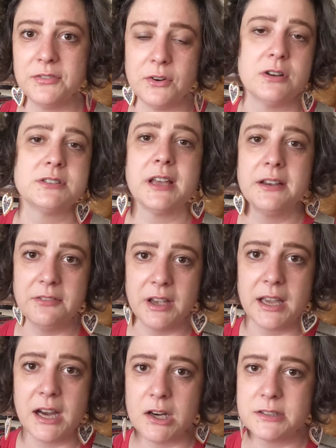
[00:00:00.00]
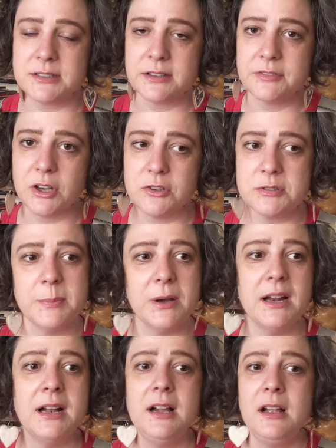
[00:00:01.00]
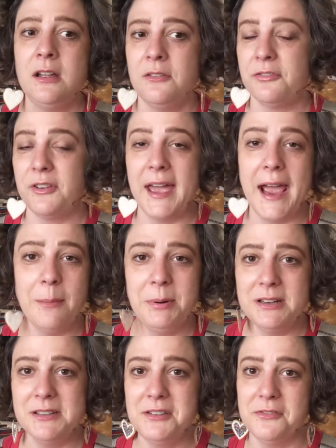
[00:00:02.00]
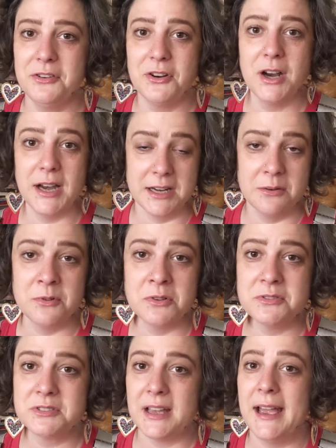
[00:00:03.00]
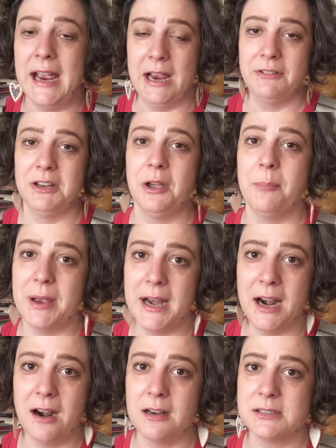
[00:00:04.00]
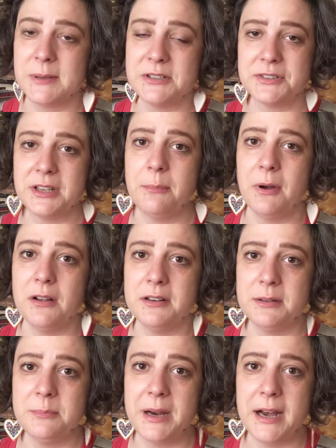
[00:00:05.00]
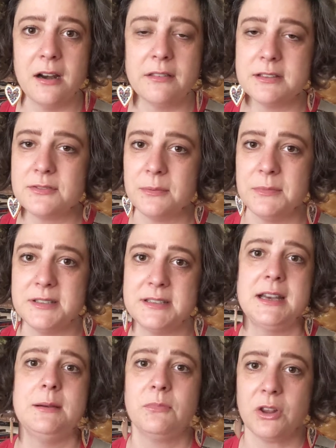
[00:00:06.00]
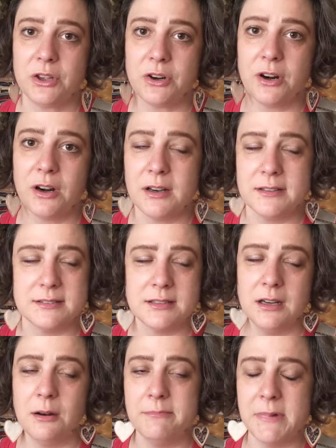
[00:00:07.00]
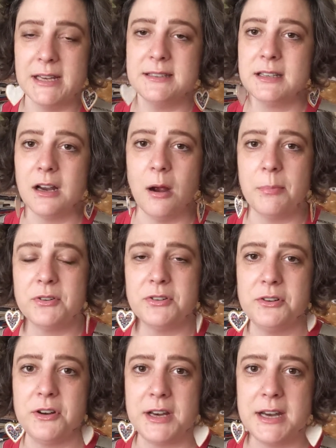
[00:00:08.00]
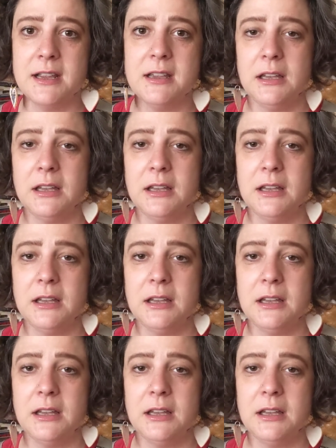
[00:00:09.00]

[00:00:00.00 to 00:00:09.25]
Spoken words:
far as like vet care and stuff goes, but for the happiness of your animals, having a pair, especially a bonded pair that's from the same litter, is an amazing opportunity